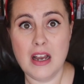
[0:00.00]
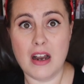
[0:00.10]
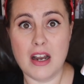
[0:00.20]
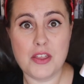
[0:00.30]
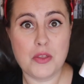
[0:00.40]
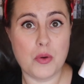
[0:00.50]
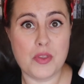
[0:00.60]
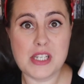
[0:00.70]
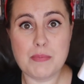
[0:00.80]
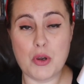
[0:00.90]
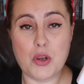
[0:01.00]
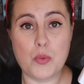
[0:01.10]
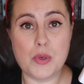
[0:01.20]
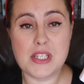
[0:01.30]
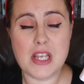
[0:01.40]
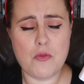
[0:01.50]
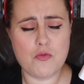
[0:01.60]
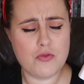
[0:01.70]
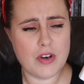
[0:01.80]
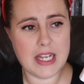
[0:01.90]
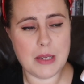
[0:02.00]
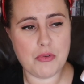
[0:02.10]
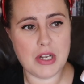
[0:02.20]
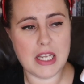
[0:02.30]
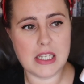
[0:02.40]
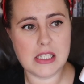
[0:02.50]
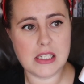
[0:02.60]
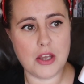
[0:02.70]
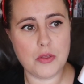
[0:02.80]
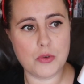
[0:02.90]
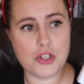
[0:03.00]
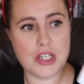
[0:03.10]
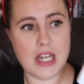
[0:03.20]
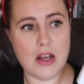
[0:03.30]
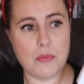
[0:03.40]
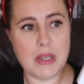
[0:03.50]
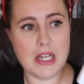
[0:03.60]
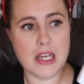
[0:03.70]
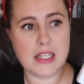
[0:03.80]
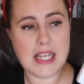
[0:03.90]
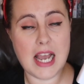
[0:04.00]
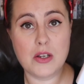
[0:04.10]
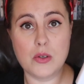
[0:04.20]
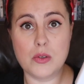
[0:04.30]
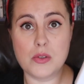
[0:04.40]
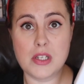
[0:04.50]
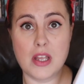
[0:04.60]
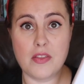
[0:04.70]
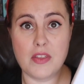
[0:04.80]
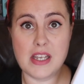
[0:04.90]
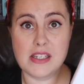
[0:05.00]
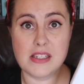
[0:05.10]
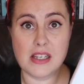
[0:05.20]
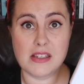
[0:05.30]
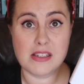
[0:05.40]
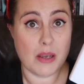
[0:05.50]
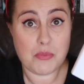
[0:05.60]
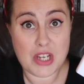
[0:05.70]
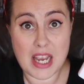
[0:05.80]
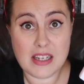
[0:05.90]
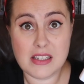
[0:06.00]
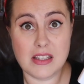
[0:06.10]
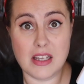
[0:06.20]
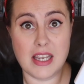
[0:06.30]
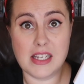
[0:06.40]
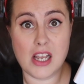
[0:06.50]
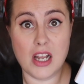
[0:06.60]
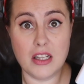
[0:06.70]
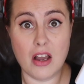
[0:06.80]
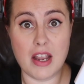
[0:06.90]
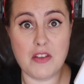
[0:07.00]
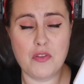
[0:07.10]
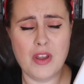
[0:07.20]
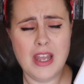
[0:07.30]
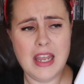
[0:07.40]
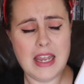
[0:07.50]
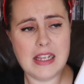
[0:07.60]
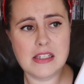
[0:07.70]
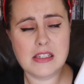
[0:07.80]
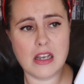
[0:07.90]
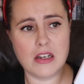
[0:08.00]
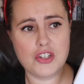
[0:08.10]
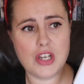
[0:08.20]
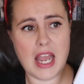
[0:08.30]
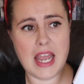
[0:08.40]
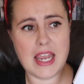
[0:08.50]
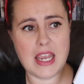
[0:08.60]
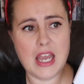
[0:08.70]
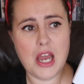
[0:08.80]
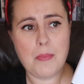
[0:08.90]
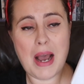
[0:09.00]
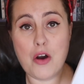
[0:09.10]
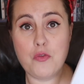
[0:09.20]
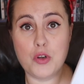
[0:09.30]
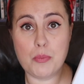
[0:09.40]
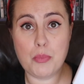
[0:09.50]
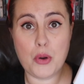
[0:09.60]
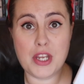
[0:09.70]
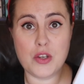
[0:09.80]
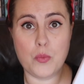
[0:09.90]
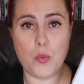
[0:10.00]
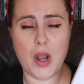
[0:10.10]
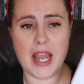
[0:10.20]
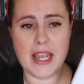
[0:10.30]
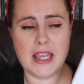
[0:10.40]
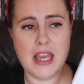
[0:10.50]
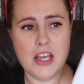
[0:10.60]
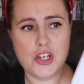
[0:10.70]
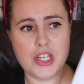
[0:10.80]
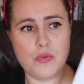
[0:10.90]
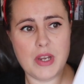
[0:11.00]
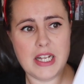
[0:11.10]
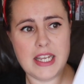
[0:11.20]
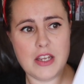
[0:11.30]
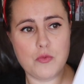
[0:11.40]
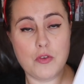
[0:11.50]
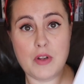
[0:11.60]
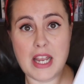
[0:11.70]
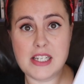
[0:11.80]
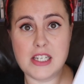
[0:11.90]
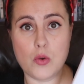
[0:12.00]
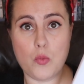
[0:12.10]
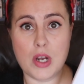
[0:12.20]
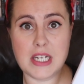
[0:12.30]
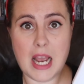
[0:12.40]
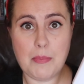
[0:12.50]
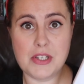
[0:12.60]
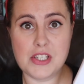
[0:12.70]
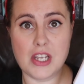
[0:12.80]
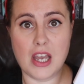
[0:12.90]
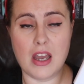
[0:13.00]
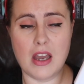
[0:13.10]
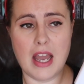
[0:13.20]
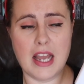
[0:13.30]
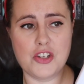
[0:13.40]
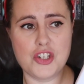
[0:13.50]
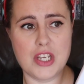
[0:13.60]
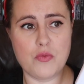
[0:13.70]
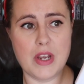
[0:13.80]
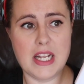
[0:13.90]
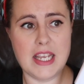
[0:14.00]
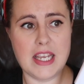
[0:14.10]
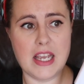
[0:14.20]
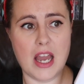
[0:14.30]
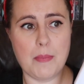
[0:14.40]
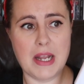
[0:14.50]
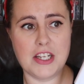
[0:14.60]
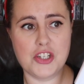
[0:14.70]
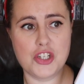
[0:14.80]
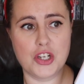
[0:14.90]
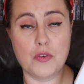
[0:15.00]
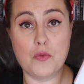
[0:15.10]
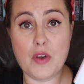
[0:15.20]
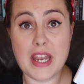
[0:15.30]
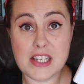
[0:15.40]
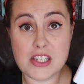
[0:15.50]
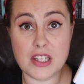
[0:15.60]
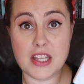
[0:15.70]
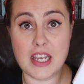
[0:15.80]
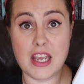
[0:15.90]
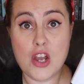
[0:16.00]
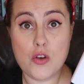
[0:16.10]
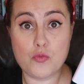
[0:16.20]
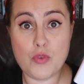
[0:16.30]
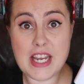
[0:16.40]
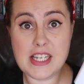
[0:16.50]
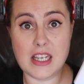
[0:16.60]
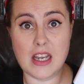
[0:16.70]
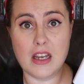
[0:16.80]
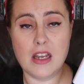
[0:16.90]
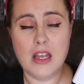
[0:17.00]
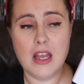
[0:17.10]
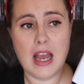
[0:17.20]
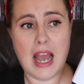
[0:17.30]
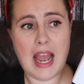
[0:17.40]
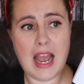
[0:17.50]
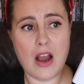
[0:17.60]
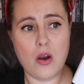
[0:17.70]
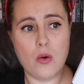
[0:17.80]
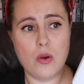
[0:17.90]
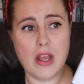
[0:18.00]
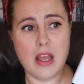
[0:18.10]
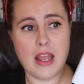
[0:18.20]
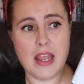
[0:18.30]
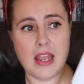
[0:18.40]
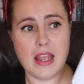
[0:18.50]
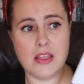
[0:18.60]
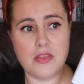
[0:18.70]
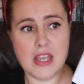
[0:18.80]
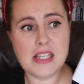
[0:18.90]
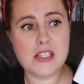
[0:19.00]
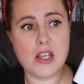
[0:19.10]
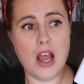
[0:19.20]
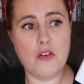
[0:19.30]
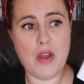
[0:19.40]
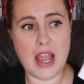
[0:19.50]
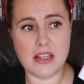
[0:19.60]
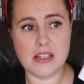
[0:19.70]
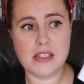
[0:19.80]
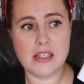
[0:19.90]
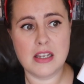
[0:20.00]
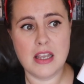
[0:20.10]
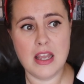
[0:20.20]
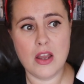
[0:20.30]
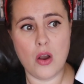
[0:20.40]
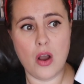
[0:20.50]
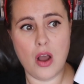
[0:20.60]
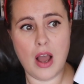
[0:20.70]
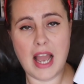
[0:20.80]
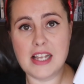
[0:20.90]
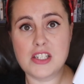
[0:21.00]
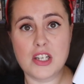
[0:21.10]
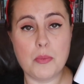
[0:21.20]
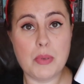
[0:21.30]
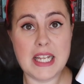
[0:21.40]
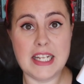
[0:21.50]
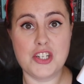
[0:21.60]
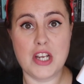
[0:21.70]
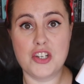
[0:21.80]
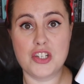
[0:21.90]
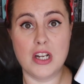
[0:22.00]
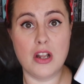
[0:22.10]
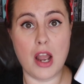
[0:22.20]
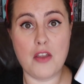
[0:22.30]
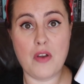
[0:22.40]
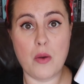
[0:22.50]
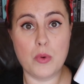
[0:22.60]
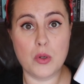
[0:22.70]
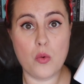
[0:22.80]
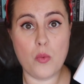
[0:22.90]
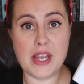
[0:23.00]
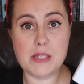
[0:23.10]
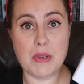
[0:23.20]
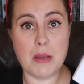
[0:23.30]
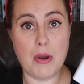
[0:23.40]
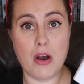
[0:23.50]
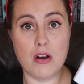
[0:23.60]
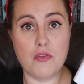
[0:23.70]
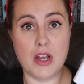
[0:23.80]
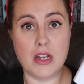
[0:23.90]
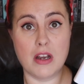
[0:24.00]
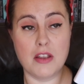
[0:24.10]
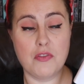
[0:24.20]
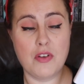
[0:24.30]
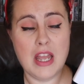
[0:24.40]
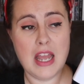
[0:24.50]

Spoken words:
I thought this book was really brilliant. I thought Chanel Miller tackled this subject that is her life in such a powerful and poignant way. She really reflected on what had happened to her, and she really managed to convey to the reader how this event has completely changed her life and will always be a part of her life.